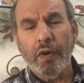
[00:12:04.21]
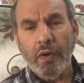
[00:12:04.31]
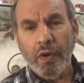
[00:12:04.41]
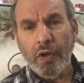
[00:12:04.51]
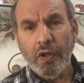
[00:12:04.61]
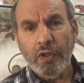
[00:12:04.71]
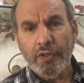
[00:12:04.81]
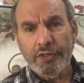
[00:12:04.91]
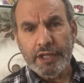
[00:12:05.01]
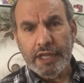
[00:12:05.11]

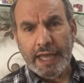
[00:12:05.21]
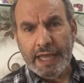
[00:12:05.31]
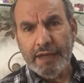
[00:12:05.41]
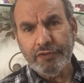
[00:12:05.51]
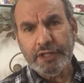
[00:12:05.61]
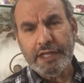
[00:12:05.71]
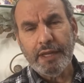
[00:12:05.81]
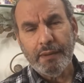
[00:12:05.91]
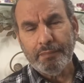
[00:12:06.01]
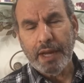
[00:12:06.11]
all the
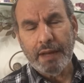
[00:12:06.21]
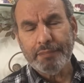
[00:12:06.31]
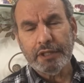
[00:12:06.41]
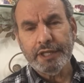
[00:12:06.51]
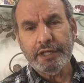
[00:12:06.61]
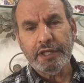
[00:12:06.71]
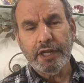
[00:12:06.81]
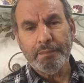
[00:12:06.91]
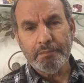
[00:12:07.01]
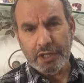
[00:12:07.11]
heavily populated